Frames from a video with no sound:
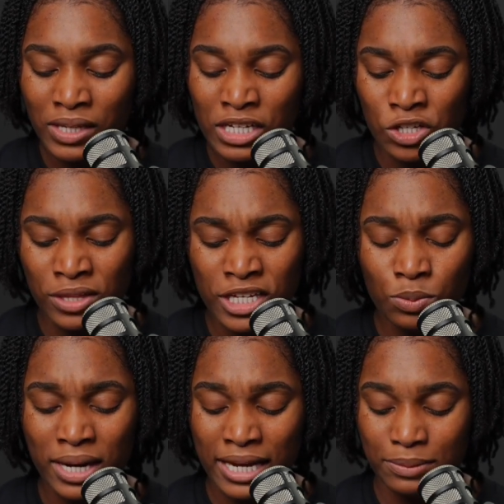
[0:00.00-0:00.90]
So this
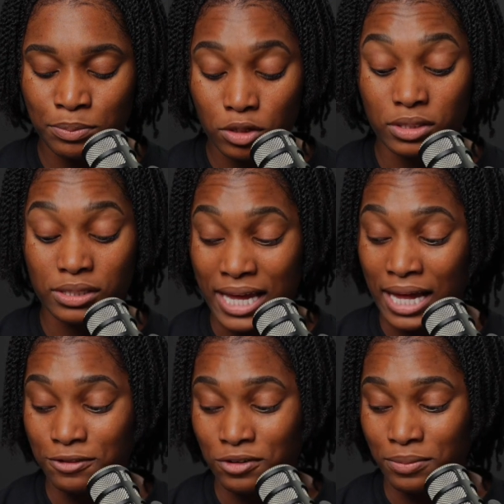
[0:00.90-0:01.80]
one I pulled
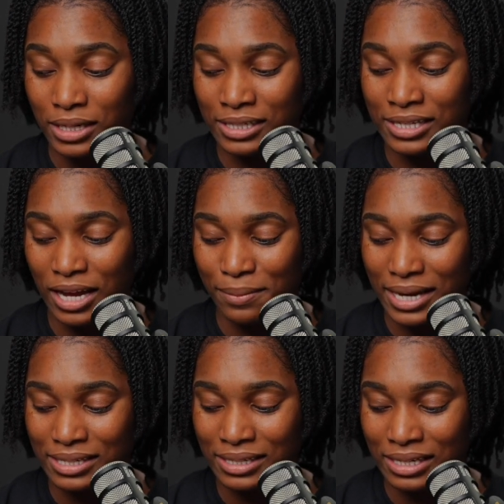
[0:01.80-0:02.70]
exactly from the exam
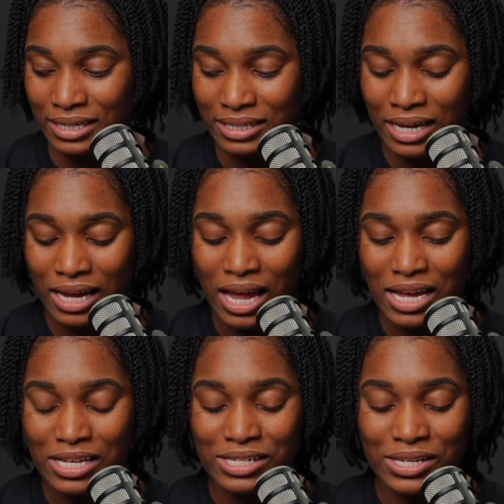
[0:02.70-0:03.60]
as it is.
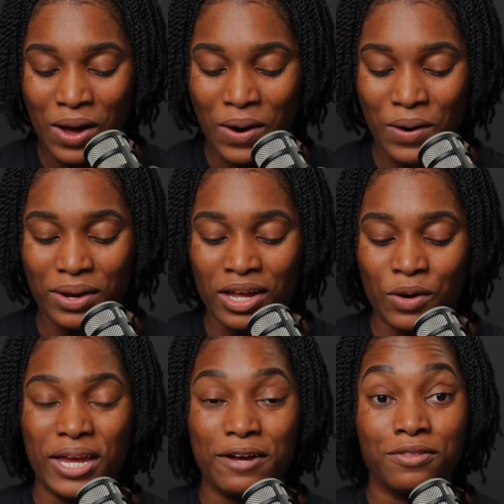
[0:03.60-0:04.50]
So
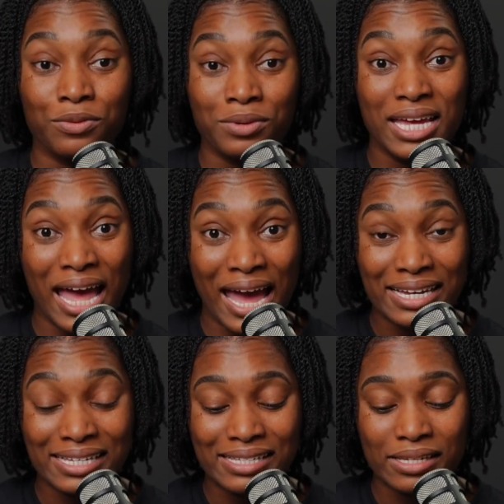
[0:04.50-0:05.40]
we have
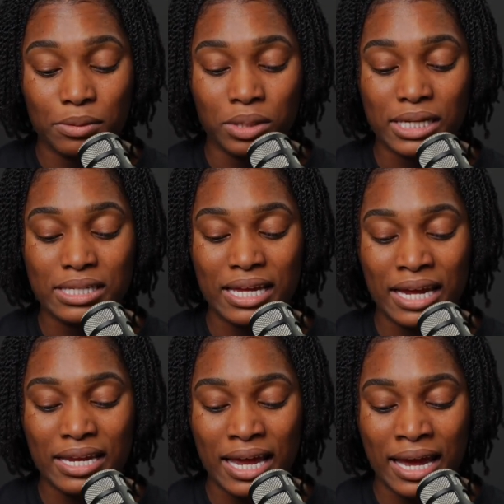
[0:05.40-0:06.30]
3x plus
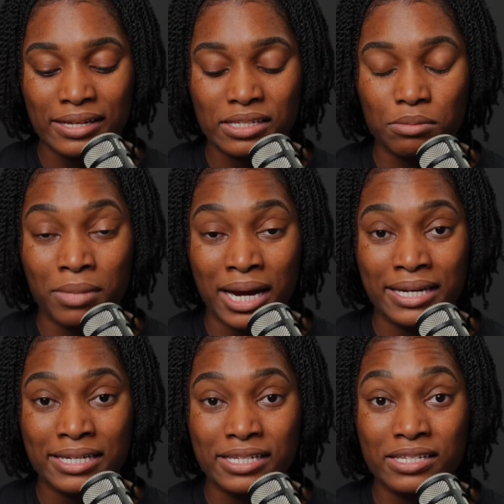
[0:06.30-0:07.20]
8x
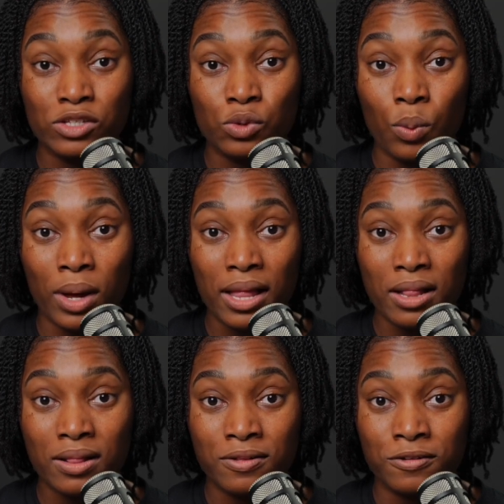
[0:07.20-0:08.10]
minus
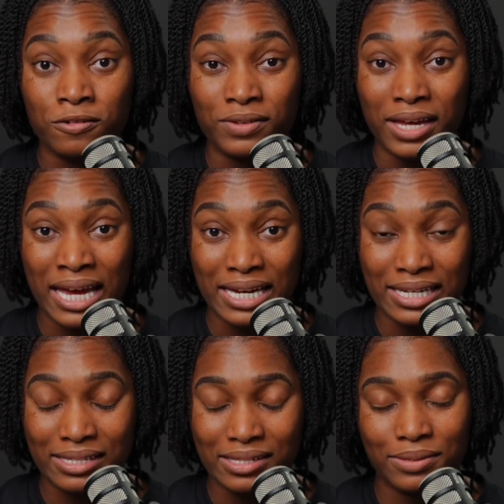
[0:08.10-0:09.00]
12x.
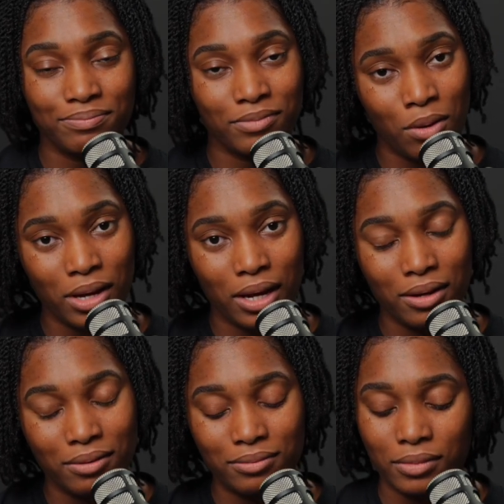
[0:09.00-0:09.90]
Okay,
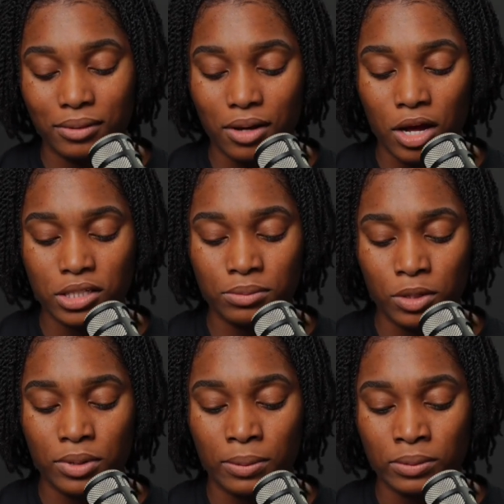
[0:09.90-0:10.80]
awesome, no
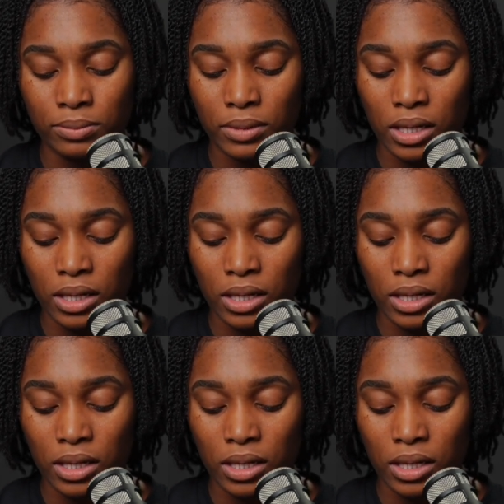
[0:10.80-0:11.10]
problem.